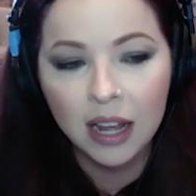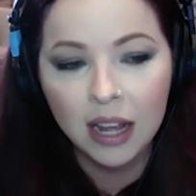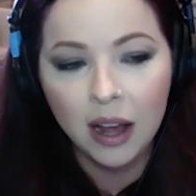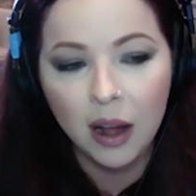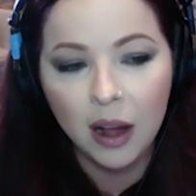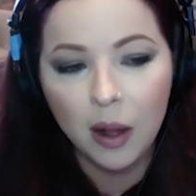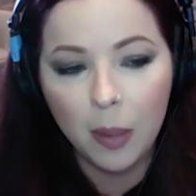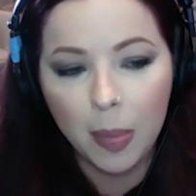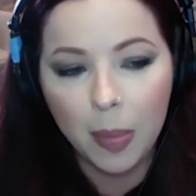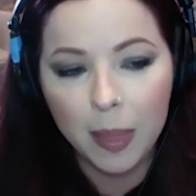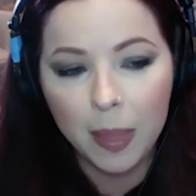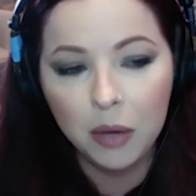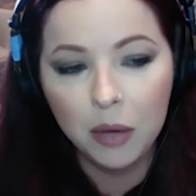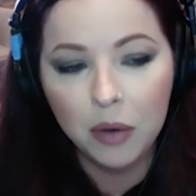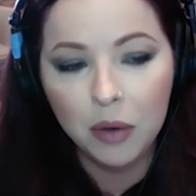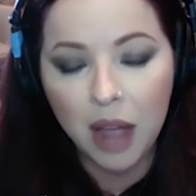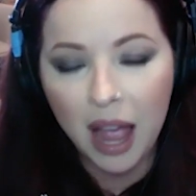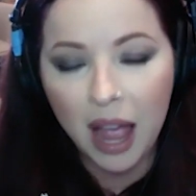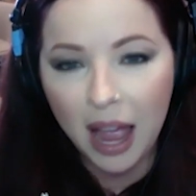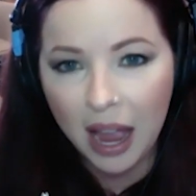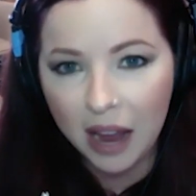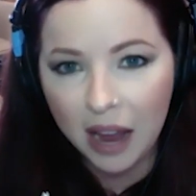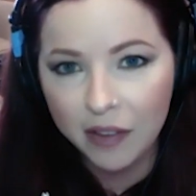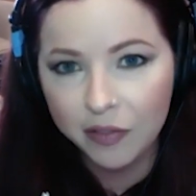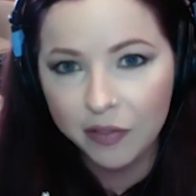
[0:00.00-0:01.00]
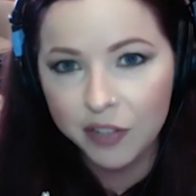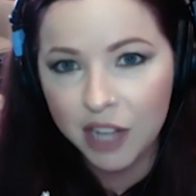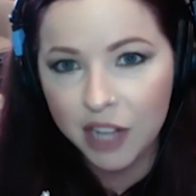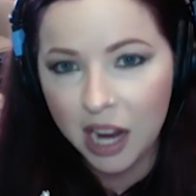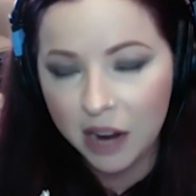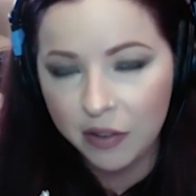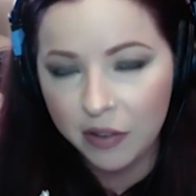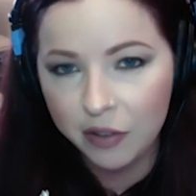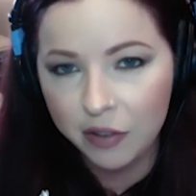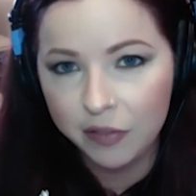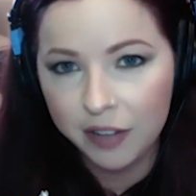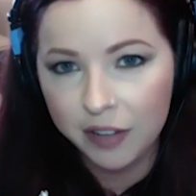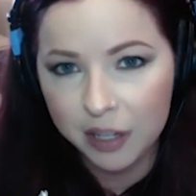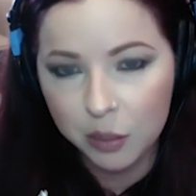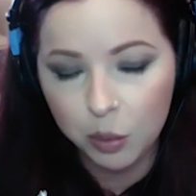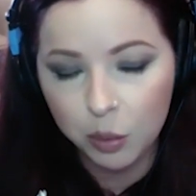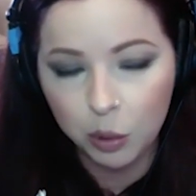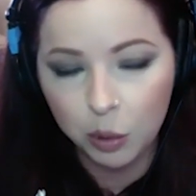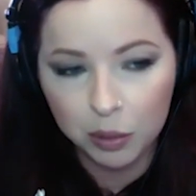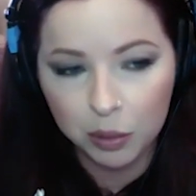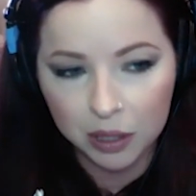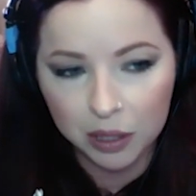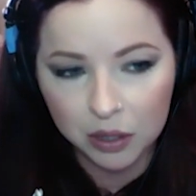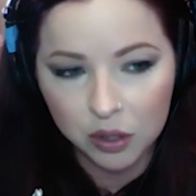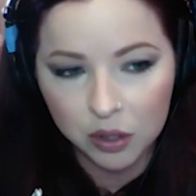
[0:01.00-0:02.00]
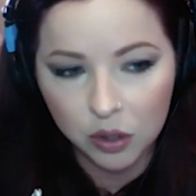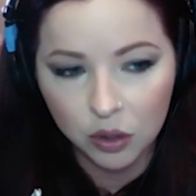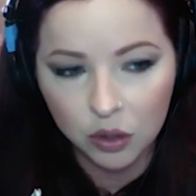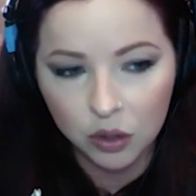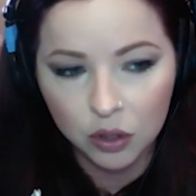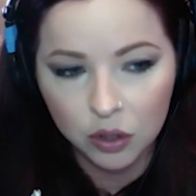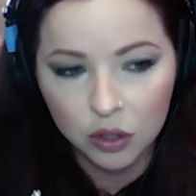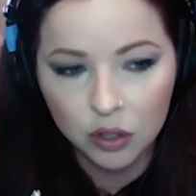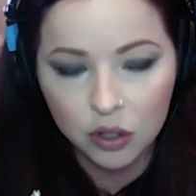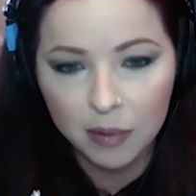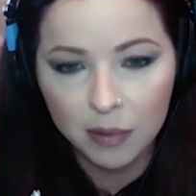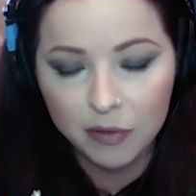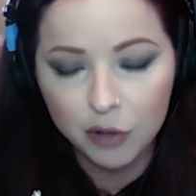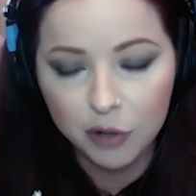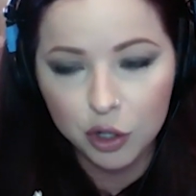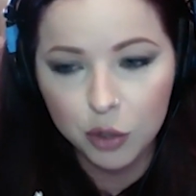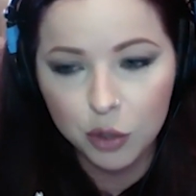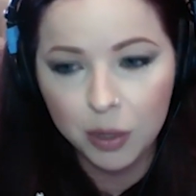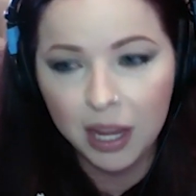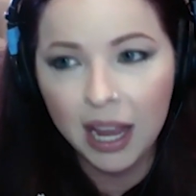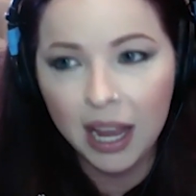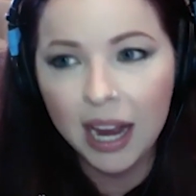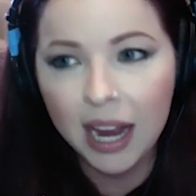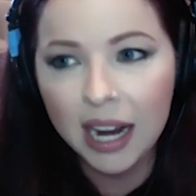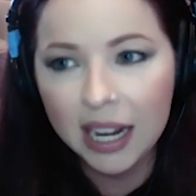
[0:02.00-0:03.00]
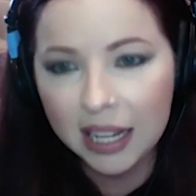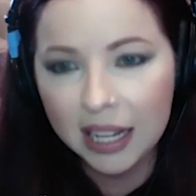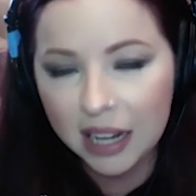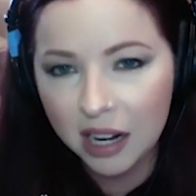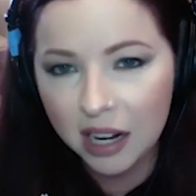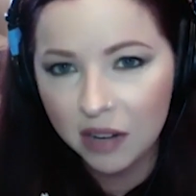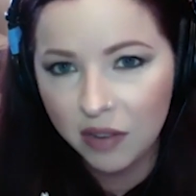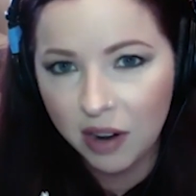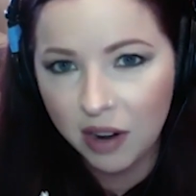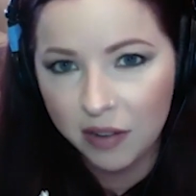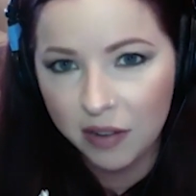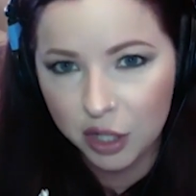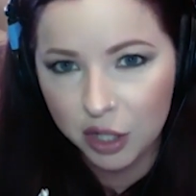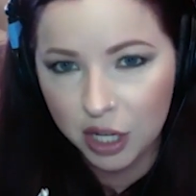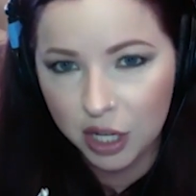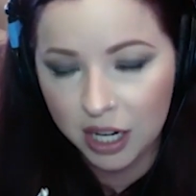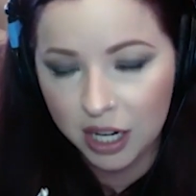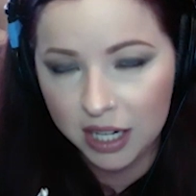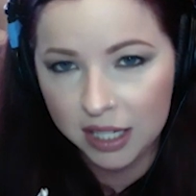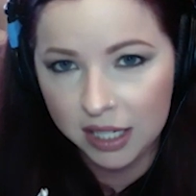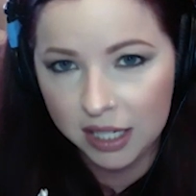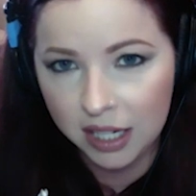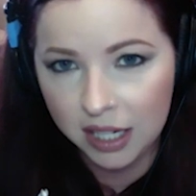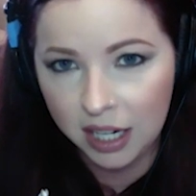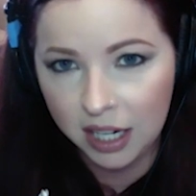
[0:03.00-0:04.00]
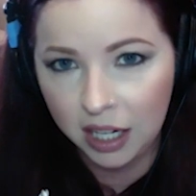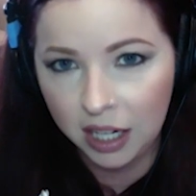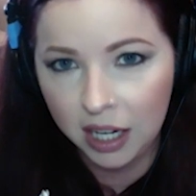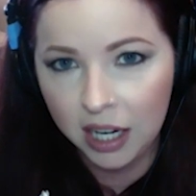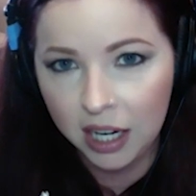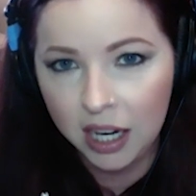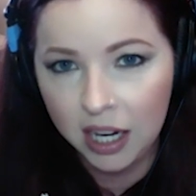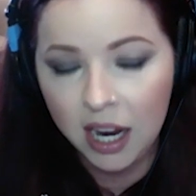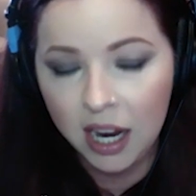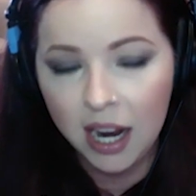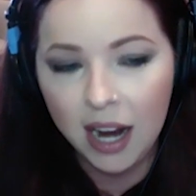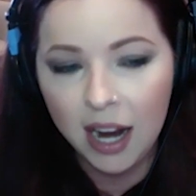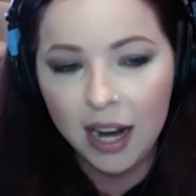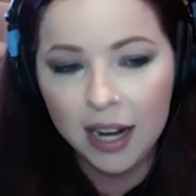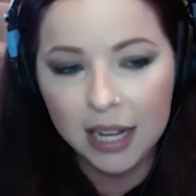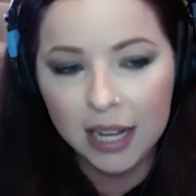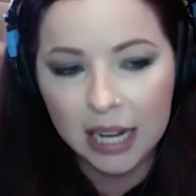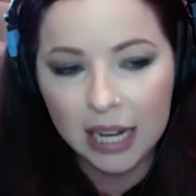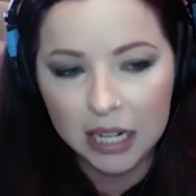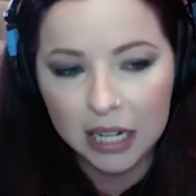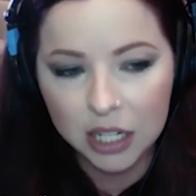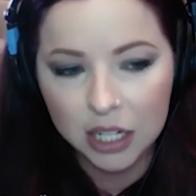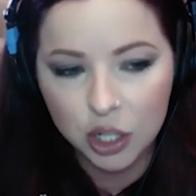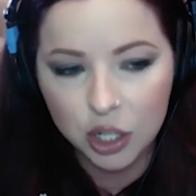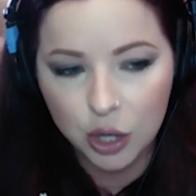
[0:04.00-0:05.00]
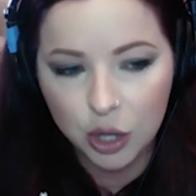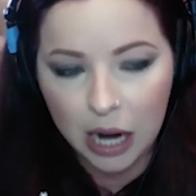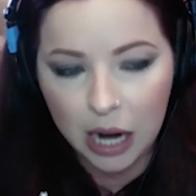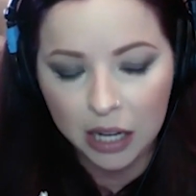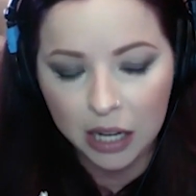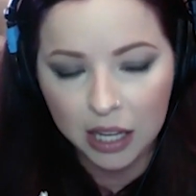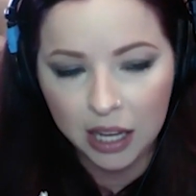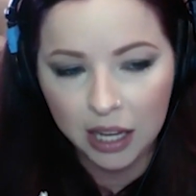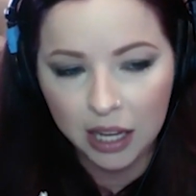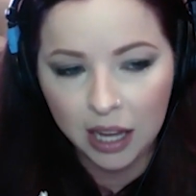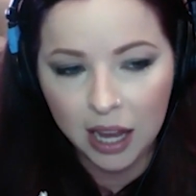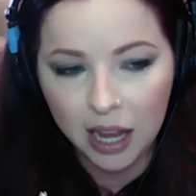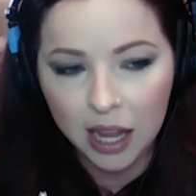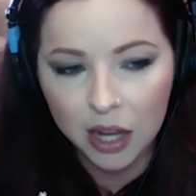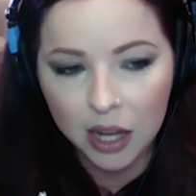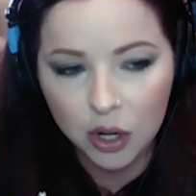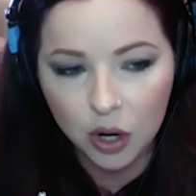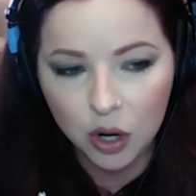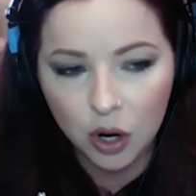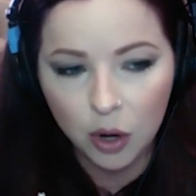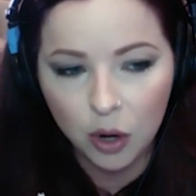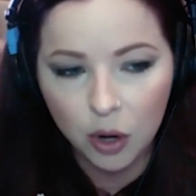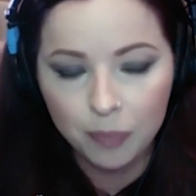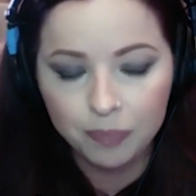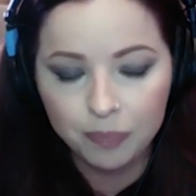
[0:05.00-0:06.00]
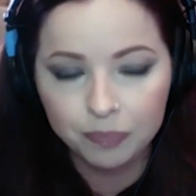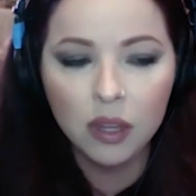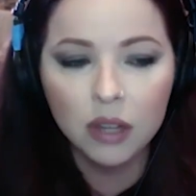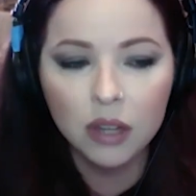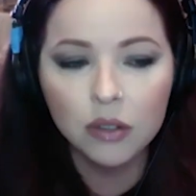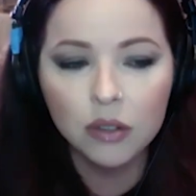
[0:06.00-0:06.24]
Um, you have to have a Facebook pixel if you're doing any kind of advertising, any kind of tracking at all.